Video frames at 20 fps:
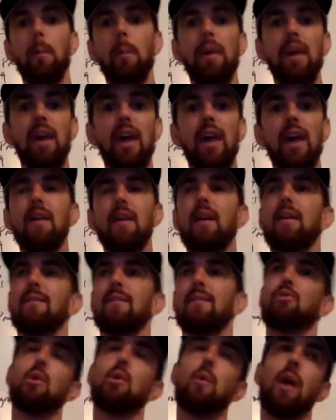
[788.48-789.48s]
be
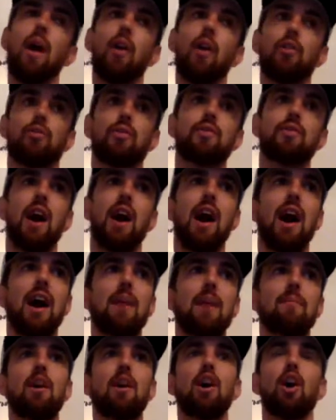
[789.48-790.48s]
3 rounds for
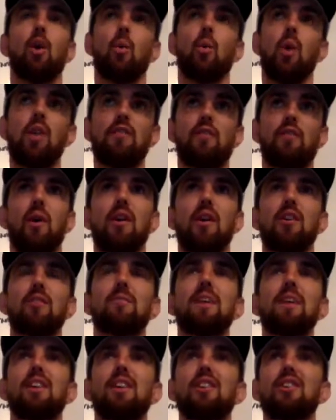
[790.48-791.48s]
time, run 400
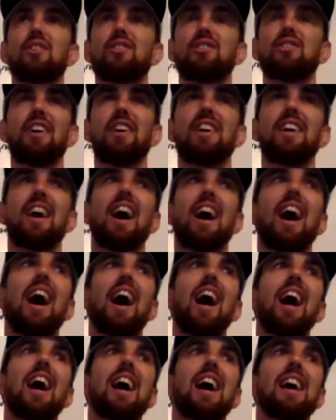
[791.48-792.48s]
meters,
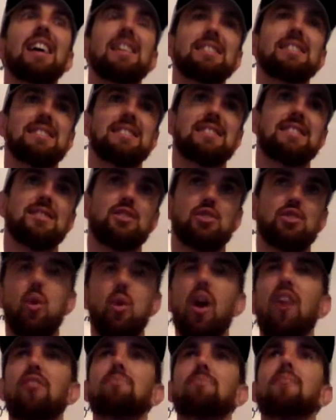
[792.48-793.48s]

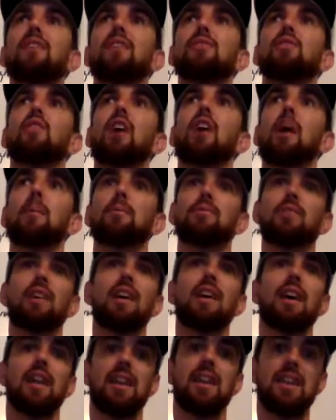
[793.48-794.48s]
12 muscle ups,
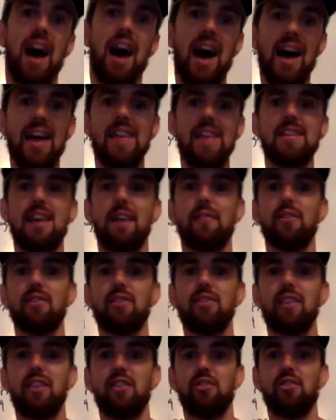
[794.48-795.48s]
9
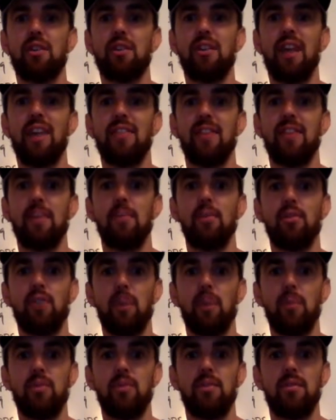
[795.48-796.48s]
deficit strict handstand
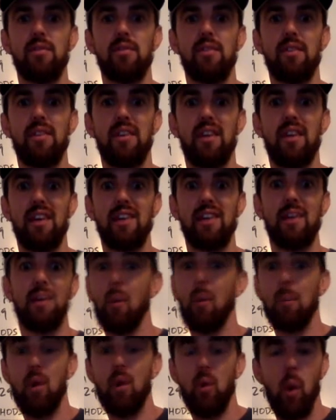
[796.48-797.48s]
push-ups. That
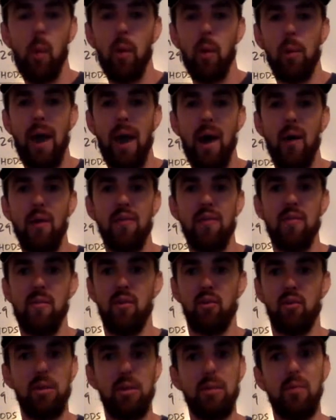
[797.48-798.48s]
won't be aerobic power for
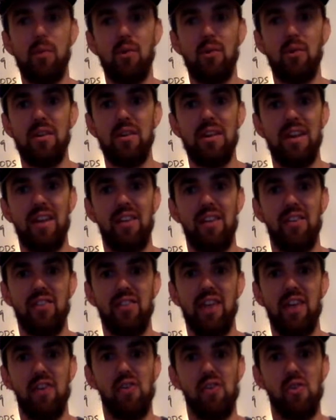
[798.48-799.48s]
most people in the
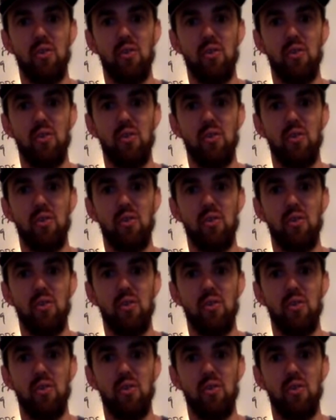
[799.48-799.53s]
cycle,